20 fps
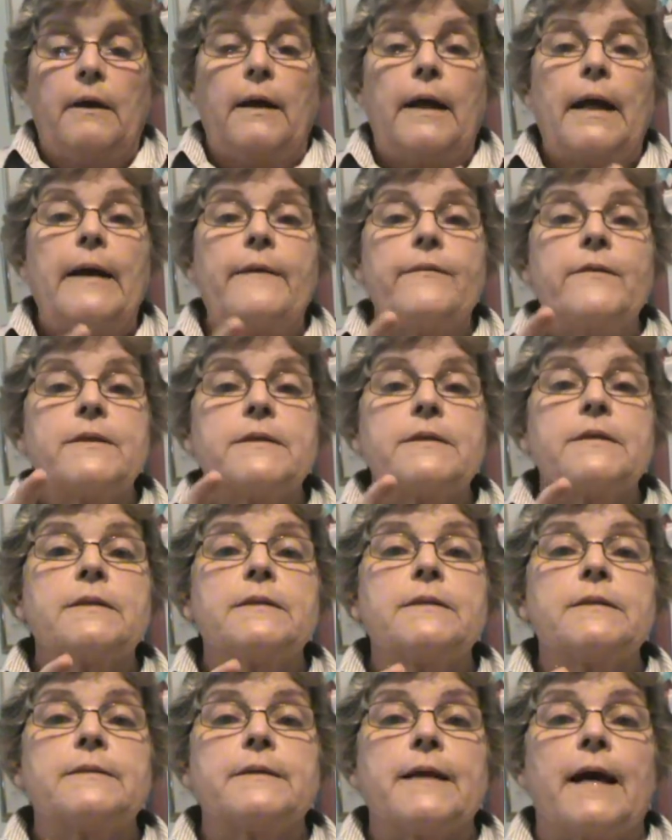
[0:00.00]
And this
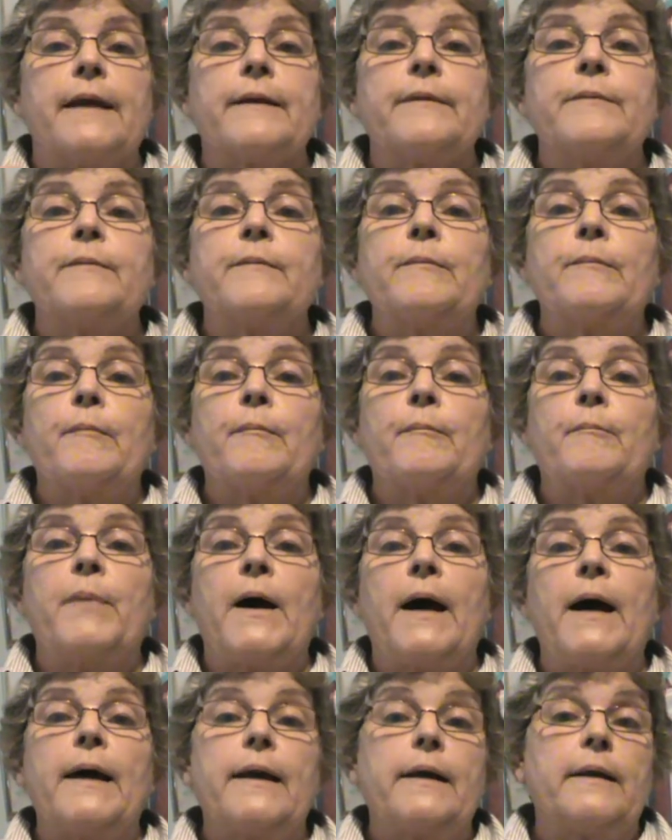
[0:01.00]
is done
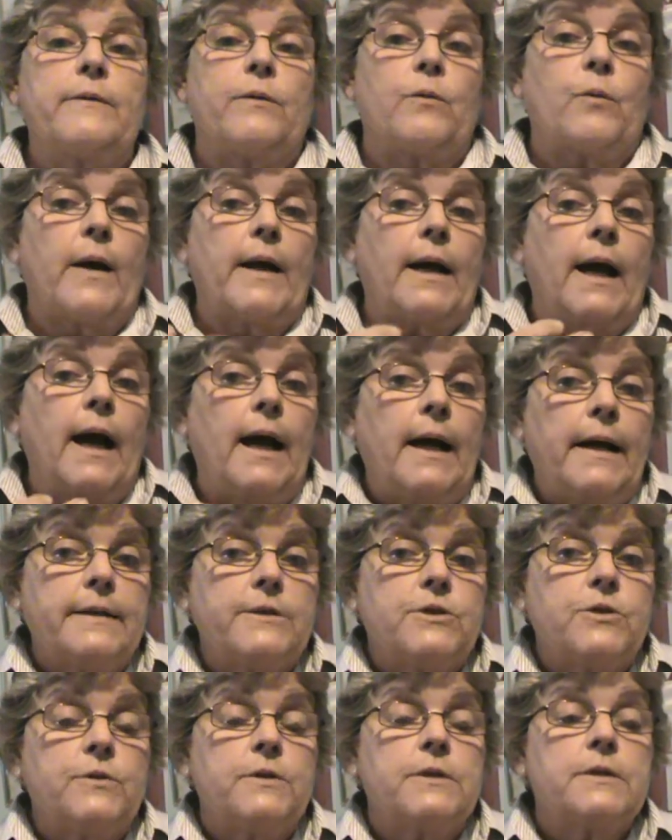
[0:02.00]
by, the way I
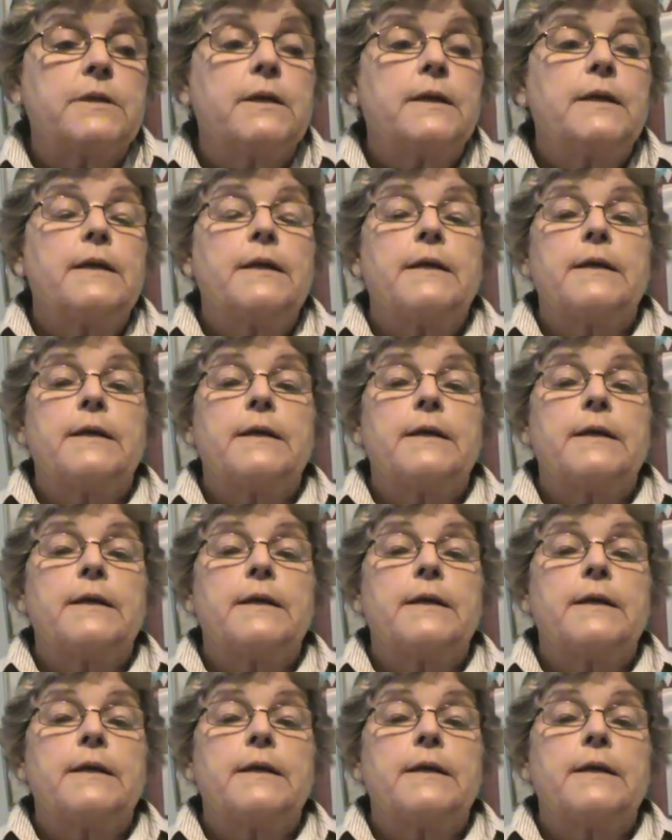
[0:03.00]
do it,